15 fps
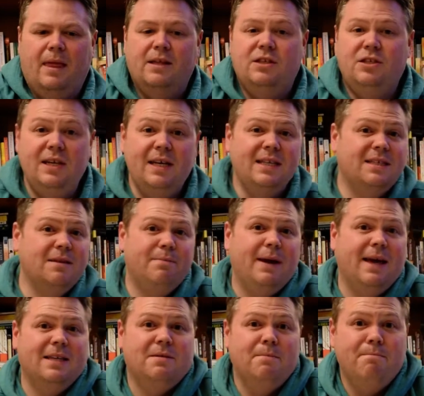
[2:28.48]
Jesus
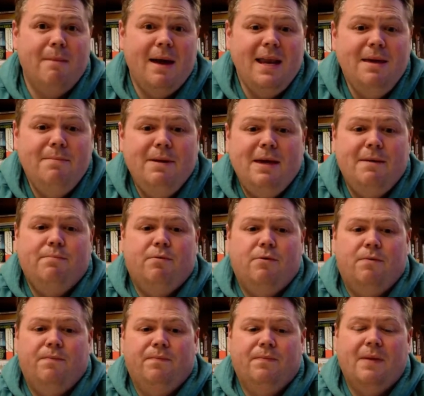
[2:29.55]
appeared to many
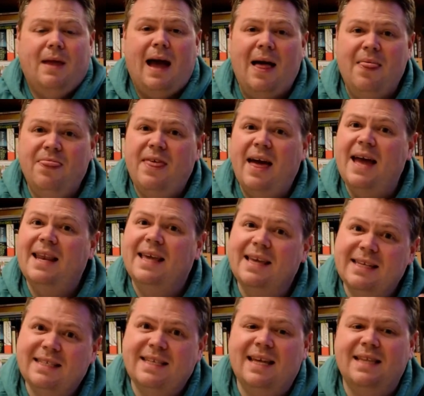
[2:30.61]
people, and then he
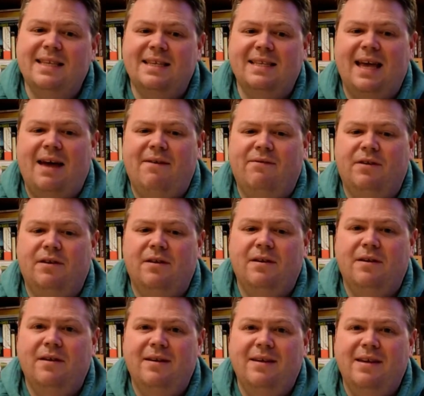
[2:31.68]
ascended into heaven.
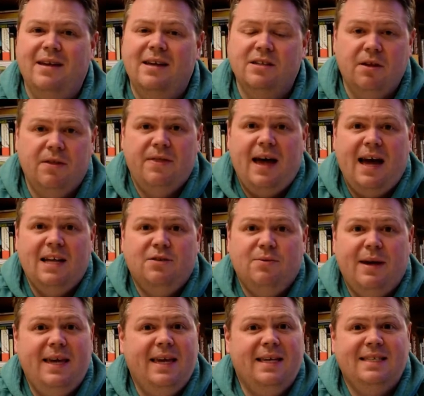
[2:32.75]
So that's
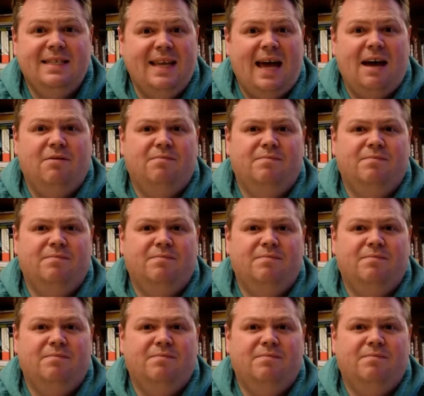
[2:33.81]
where he is now.